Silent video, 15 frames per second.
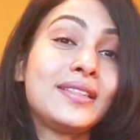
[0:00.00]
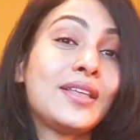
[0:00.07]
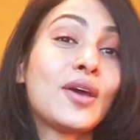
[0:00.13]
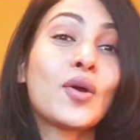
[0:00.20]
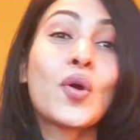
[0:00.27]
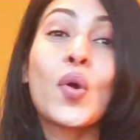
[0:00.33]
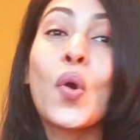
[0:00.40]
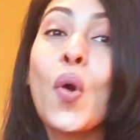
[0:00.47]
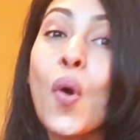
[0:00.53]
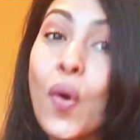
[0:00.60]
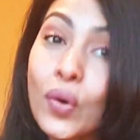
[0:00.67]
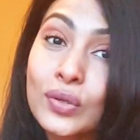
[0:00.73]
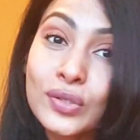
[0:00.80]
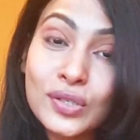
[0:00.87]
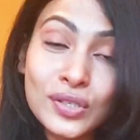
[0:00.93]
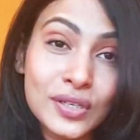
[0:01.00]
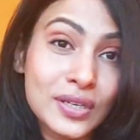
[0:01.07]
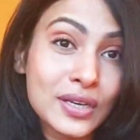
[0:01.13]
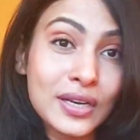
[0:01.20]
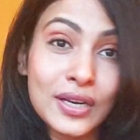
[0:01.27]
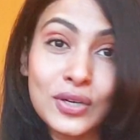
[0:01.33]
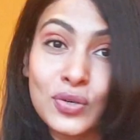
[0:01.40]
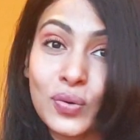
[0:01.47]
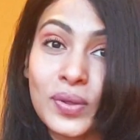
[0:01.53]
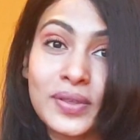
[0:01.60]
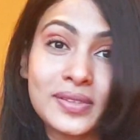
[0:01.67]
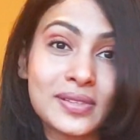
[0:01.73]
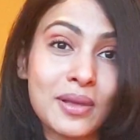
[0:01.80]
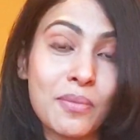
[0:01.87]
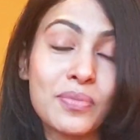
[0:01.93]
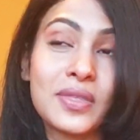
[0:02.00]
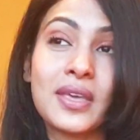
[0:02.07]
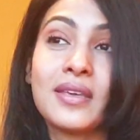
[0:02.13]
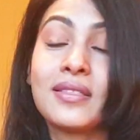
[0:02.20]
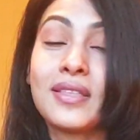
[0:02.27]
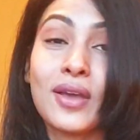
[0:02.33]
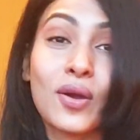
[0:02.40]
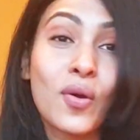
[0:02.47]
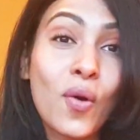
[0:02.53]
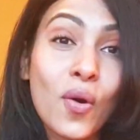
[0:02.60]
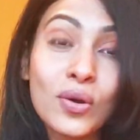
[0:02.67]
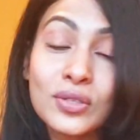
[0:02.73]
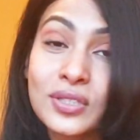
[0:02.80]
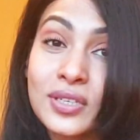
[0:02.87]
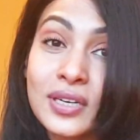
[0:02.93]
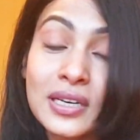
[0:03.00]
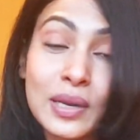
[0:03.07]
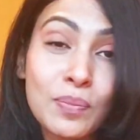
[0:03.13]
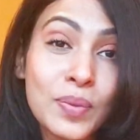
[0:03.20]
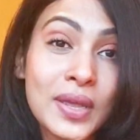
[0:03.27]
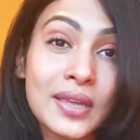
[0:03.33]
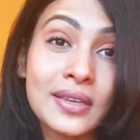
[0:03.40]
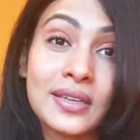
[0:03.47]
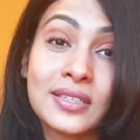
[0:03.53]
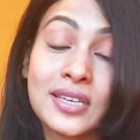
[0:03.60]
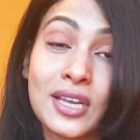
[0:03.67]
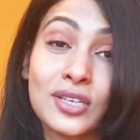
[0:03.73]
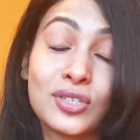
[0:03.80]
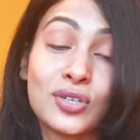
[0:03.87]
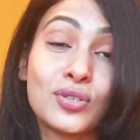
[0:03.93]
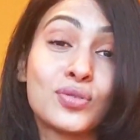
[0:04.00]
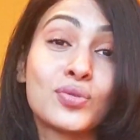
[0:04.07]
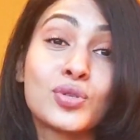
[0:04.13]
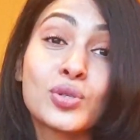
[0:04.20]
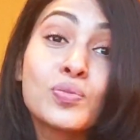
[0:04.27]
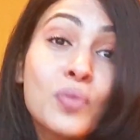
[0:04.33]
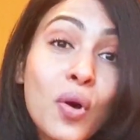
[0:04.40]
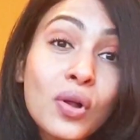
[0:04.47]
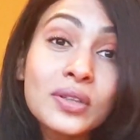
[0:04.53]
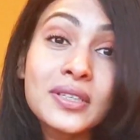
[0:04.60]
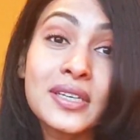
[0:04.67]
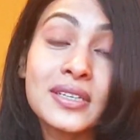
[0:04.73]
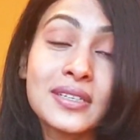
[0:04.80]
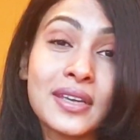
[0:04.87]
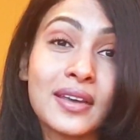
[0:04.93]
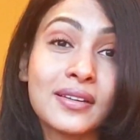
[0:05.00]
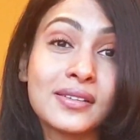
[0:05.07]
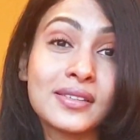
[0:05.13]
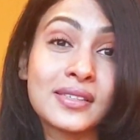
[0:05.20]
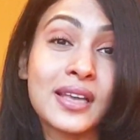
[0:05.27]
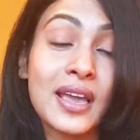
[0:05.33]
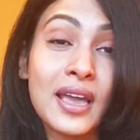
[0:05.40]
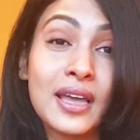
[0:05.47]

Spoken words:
They're constantly doing something. They're constantly paying attention to small details.